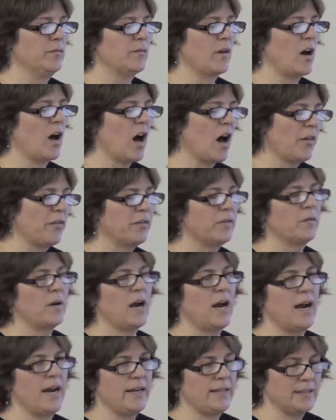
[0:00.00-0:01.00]

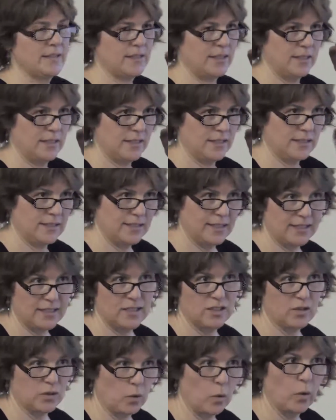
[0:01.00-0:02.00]
authorized
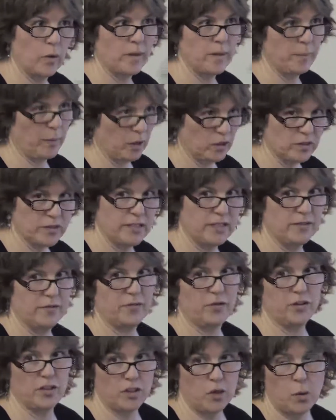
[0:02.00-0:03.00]
signatory person
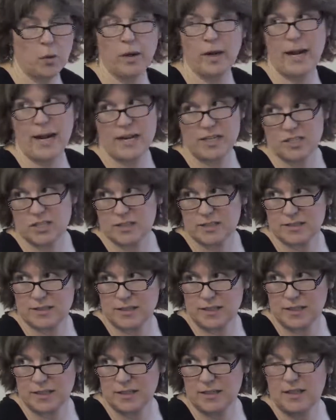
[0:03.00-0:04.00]
for your
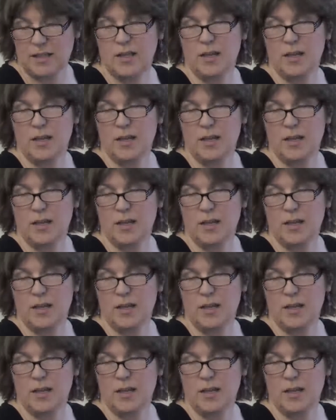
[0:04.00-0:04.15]
agency,